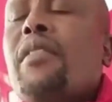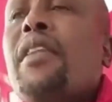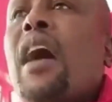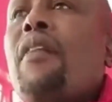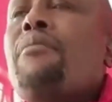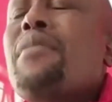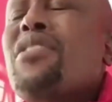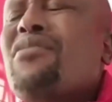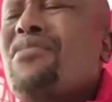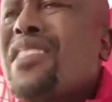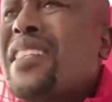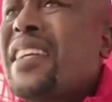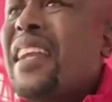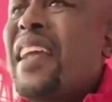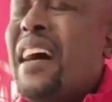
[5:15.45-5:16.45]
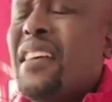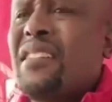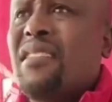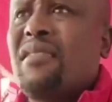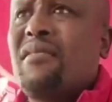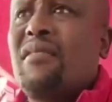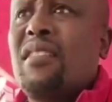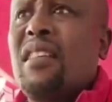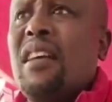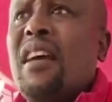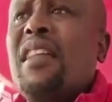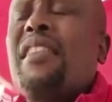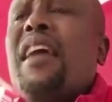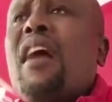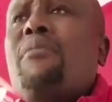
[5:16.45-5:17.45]
They have mistreated us.
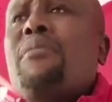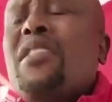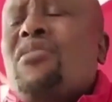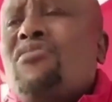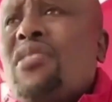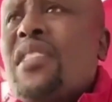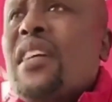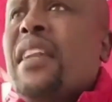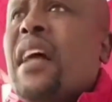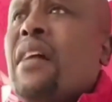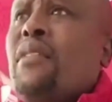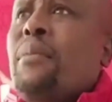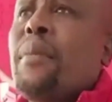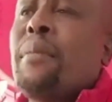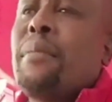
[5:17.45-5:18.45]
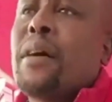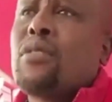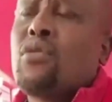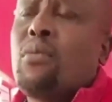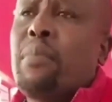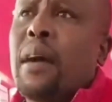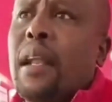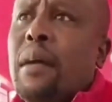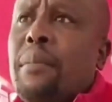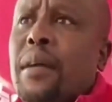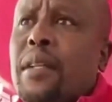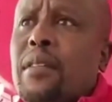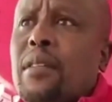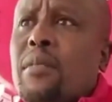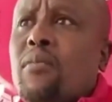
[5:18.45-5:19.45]
They have mistreated our members of
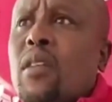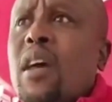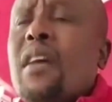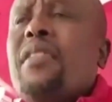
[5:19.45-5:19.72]
parliament.